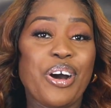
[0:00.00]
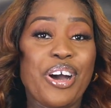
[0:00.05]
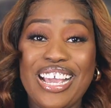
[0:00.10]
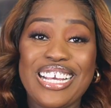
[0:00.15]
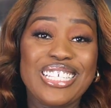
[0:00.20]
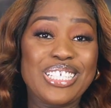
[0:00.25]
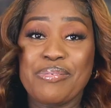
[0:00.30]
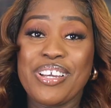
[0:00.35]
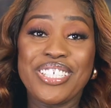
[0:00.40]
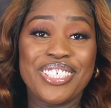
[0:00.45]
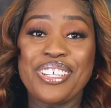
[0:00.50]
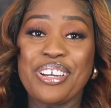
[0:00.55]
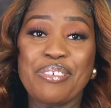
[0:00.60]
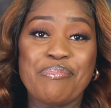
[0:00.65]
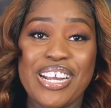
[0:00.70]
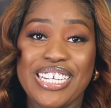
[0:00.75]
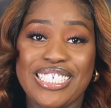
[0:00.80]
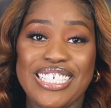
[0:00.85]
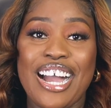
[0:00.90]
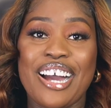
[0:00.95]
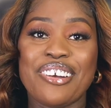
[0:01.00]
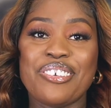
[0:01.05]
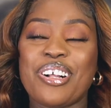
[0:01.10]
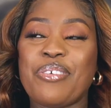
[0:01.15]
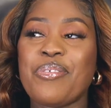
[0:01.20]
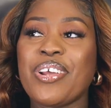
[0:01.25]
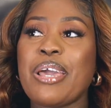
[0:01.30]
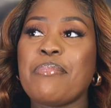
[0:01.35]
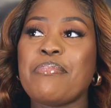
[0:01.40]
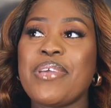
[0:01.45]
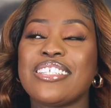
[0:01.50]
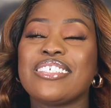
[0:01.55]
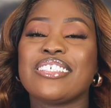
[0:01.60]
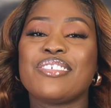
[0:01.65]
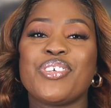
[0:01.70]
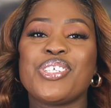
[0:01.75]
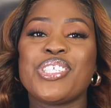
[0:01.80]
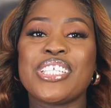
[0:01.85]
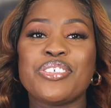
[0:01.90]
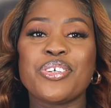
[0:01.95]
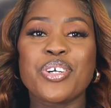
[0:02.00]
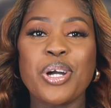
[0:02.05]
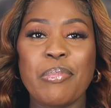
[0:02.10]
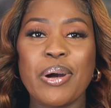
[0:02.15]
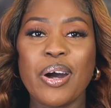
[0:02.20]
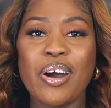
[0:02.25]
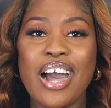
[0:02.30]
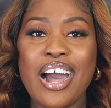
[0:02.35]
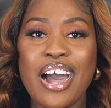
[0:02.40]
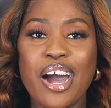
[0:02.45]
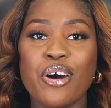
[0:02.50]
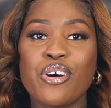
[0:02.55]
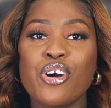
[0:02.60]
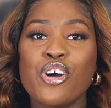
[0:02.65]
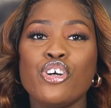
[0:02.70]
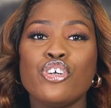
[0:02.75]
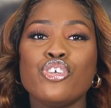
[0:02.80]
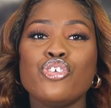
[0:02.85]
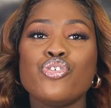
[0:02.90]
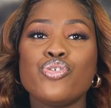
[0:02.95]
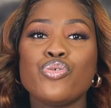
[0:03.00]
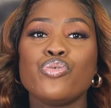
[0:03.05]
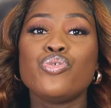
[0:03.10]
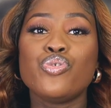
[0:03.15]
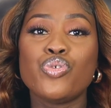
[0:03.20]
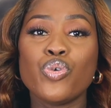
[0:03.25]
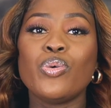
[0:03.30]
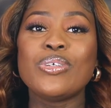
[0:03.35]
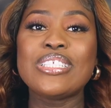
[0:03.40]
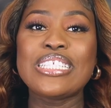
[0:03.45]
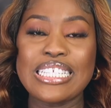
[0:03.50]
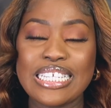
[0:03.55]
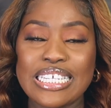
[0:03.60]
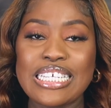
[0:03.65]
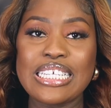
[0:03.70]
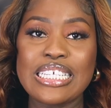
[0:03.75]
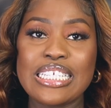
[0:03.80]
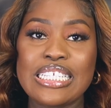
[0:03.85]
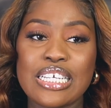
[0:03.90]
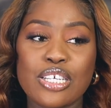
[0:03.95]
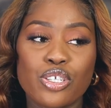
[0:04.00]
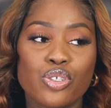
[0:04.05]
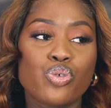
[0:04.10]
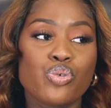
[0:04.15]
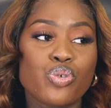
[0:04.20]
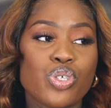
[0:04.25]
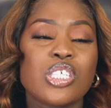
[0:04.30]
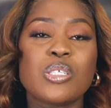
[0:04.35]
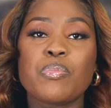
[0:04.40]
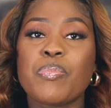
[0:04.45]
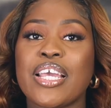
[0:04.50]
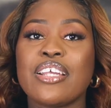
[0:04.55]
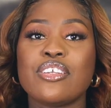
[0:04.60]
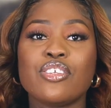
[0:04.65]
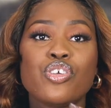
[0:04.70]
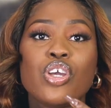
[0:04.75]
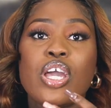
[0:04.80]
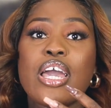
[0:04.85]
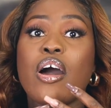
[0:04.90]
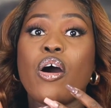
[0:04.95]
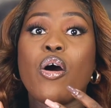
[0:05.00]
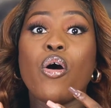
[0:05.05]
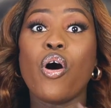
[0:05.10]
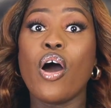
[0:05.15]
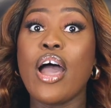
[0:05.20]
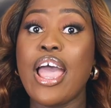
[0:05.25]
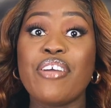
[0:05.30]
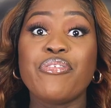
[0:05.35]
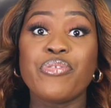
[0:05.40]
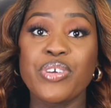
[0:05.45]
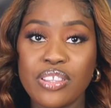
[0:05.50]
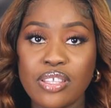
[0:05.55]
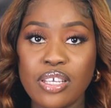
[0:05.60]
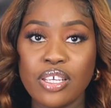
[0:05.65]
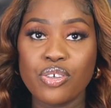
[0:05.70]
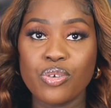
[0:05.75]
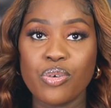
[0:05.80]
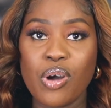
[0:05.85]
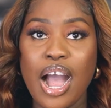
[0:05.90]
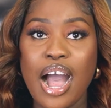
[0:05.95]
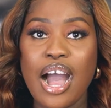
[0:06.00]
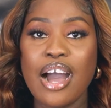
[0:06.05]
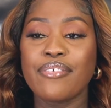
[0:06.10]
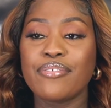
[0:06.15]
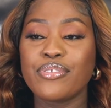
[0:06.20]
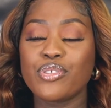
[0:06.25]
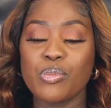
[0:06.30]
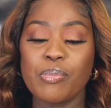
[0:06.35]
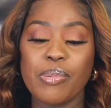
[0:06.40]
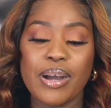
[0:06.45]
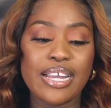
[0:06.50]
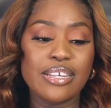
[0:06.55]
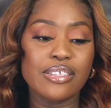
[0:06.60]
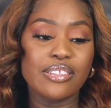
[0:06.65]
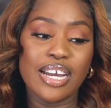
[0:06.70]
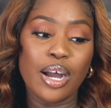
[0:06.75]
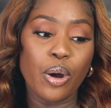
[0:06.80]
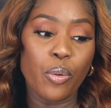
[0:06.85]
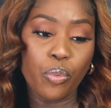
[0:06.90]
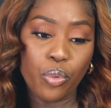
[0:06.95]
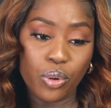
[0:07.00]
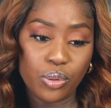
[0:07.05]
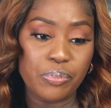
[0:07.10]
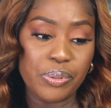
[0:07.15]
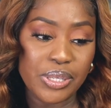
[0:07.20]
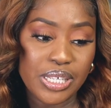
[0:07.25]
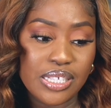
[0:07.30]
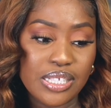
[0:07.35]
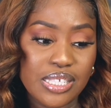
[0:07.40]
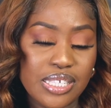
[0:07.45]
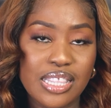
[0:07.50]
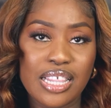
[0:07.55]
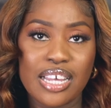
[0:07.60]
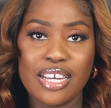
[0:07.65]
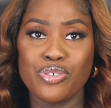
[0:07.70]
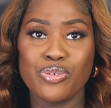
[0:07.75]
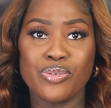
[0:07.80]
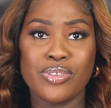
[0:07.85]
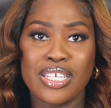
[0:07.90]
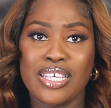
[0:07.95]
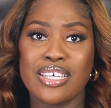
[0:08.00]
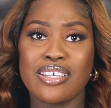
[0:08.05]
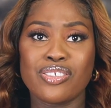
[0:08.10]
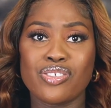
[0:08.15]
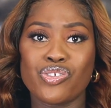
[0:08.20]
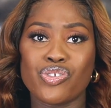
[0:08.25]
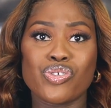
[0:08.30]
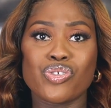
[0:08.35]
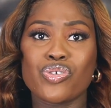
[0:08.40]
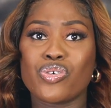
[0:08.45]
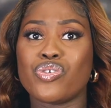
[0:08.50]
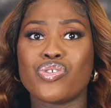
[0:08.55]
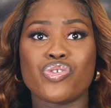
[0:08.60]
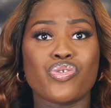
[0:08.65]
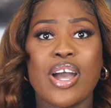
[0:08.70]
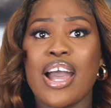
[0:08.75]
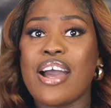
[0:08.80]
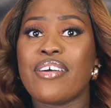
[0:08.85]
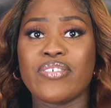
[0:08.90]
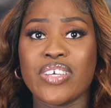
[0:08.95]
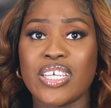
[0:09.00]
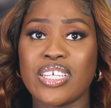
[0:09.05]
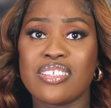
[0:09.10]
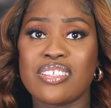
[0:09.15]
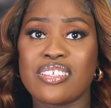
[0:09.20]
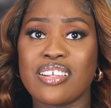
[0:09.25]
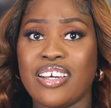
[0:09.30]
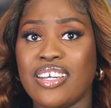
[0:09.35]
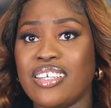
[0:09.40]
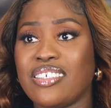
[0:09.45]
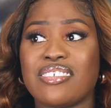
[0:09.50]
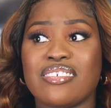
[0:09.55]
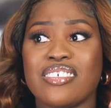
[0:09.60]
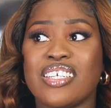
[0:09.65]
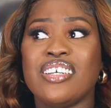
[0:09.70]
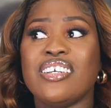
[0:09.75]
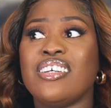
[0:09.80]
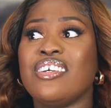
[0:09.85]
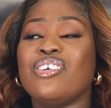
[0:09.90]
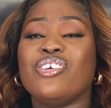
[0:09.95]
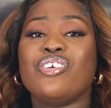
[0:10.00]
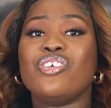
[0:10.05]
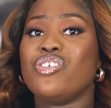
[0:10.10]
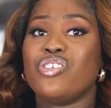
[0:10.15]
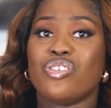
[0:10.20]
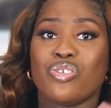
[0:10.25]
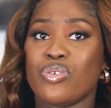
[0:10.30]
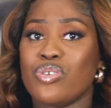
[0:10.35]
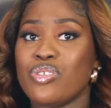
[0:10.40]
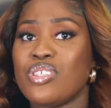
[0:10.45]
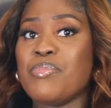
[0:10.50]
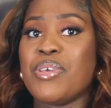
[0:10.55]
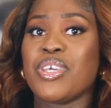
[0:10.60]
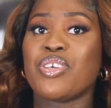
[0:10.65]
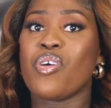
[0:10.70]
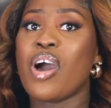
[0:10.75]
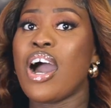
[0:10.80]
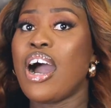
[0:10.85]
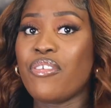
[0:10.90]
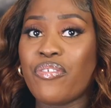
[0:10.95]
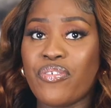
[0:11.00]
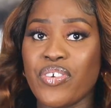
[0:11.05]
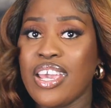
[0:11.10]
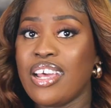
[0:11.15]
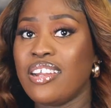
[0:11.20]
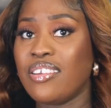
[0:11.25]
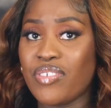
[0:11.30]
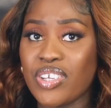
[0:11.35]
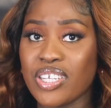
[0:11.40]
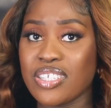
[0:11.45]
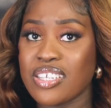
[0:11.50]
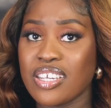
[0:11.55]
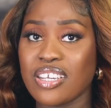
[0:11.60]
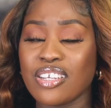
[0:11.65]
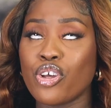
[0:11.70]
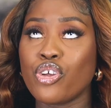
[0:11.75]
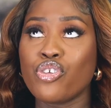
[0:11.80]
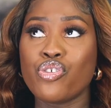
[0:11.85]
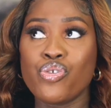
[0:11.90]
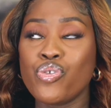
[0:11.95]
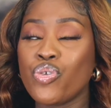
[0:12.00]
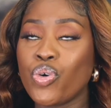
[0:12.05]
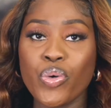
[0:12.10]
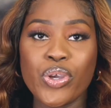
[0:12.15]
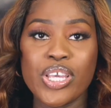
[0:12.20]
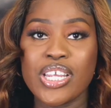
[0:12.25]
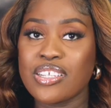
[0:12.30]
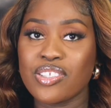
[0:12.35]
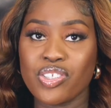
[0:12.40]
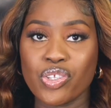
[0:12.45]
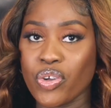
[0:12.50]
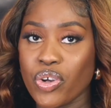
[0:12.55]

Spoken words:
especially on my channel. When I make this video, I talk about how you don't need to spend everything you have to buy that one piece that you think just because you have it, like, is going to make your outfit elevated. No, it is